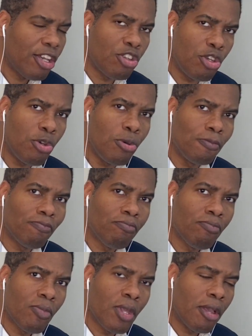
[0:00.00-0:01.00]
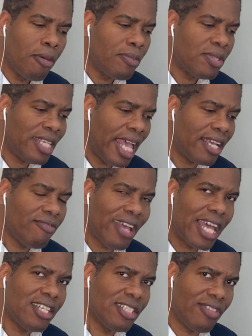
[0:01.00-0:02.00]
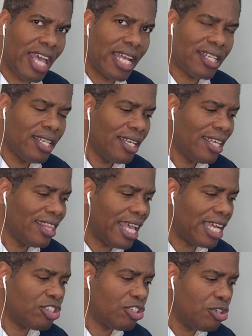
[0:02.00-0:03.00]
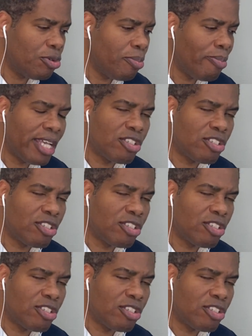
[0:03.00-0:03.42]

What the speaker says: you take advantage of that, that you make